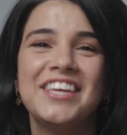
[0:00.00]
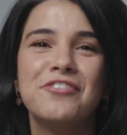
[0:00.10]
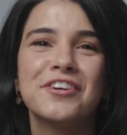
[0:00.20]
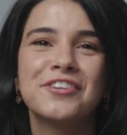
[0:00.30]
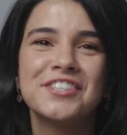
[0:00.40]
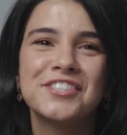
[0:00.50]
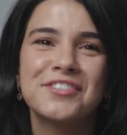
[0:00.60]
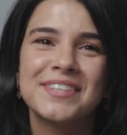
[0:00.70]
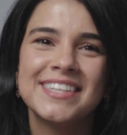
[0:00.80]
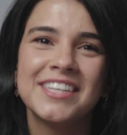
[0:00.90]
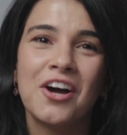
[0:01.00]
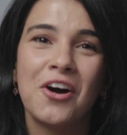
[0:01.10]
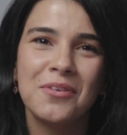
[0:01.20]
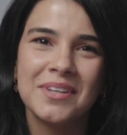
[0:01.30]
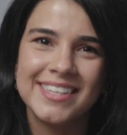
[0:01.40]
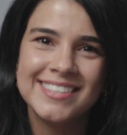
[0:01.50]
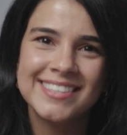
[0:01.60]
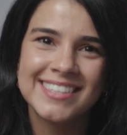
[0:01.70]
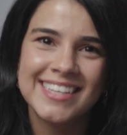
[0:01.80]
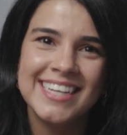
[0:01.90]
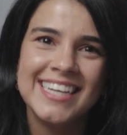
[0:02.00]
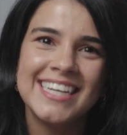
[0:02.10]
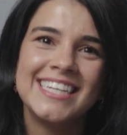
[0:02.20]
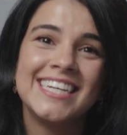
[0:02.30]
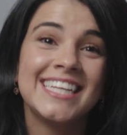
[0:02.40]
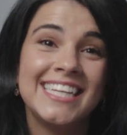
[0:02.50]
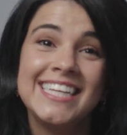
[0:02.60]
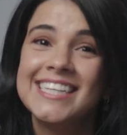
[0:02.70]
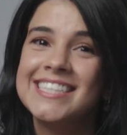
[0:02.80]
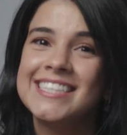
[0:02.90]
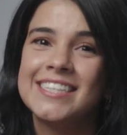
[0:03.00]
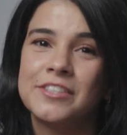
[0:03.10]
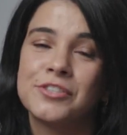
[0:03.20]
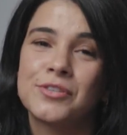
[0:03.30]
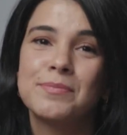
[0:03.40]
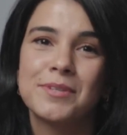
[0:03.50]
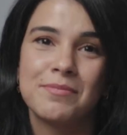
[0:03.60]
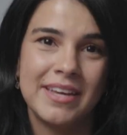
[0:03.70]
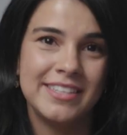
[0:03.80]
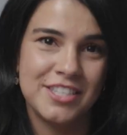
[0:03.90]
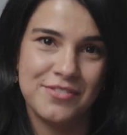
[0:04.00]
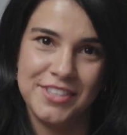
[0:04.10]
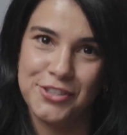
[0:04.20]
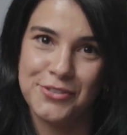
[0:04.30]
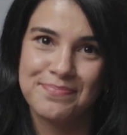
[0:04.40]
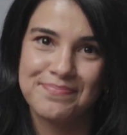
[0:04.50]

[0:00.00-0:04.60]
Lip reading: if you're curious to read the whole list, the link is in the description in this video.